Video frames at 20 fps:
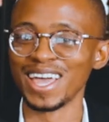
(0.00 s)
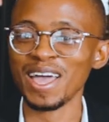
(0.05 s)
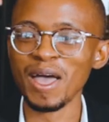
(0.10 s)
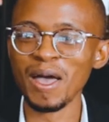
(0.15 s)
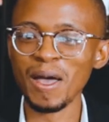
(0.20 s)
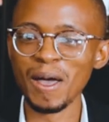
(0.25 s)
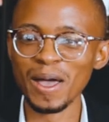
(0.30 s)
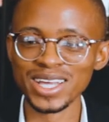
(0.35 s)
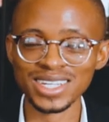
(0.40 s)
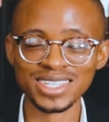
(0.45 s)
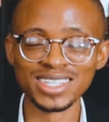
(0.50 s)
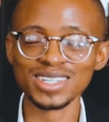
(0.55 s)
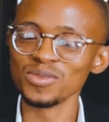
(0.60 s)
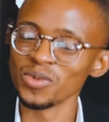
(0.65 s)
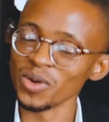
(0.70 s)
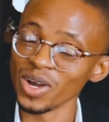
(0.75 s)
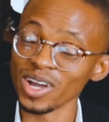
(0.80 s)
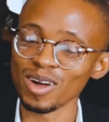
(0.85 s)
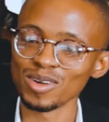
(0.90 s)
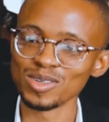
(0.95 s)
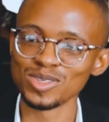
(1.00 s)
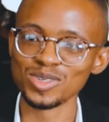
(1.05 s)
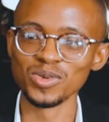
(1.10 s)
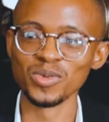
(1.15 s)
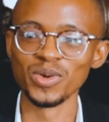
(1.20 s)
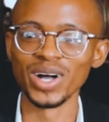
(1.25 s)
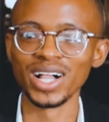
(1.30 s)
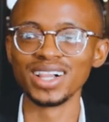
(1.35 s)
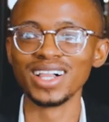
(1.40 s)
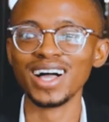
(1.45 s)
Oh. It didn't work out
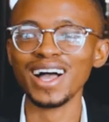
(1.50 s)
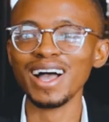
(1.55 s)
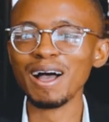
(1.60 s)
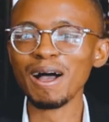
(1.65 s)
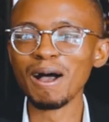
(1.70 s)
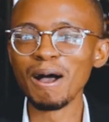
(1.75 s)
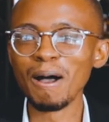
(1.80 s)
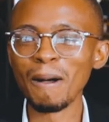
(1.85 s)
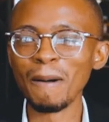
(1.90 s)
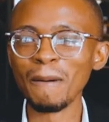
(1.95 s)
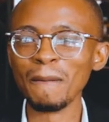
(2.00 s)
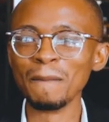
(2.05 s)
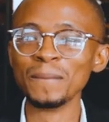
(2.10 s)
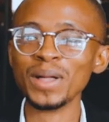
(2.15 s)
too well. Yeah.